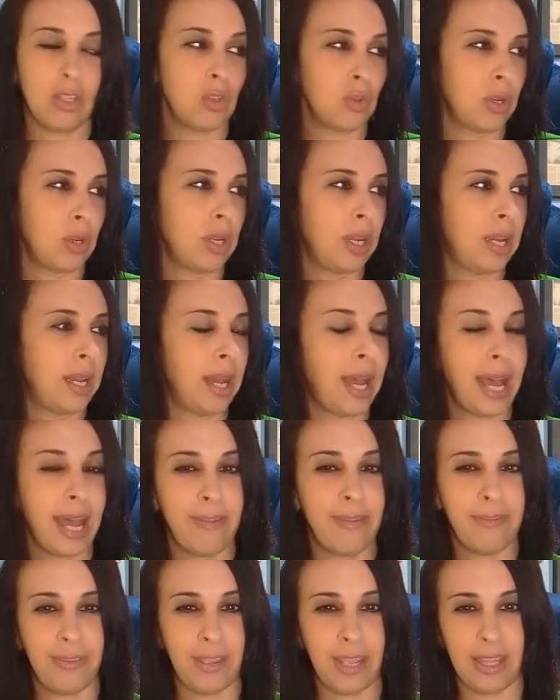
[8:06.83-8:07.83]
Sure, yeah. I
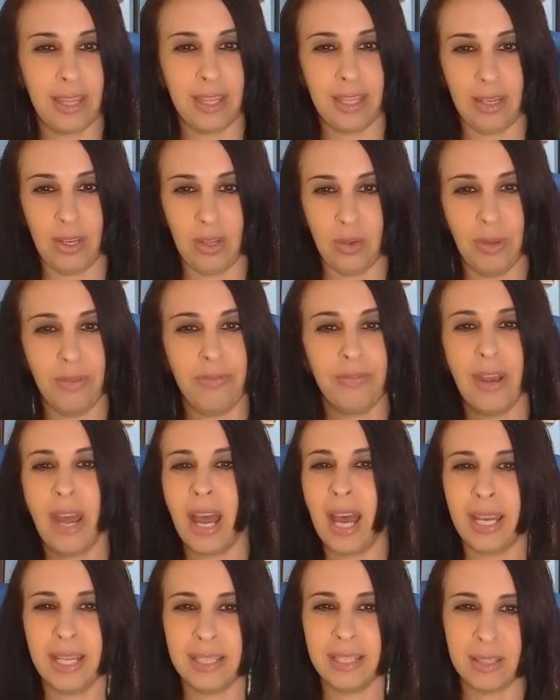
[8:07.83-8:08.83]
have faith in you. If
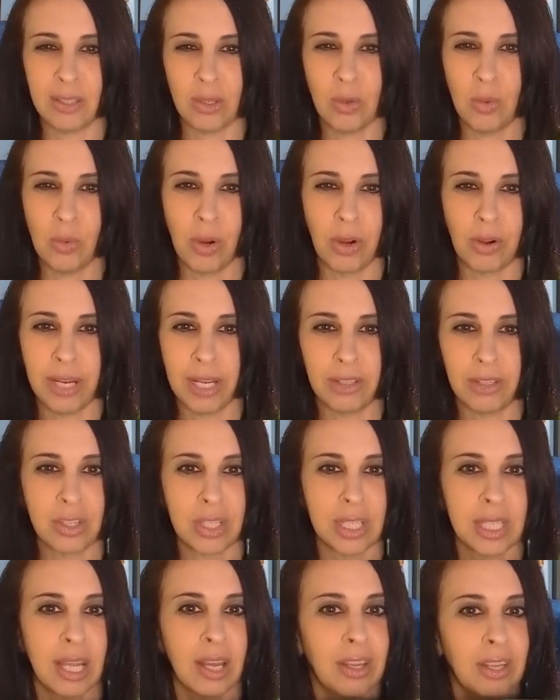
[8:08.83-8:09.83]
not, don't worry. I'll
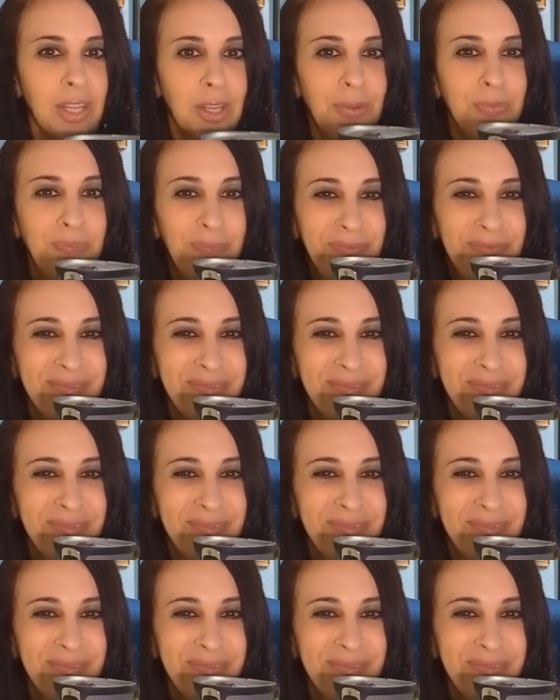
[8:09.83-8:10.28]
just tell you.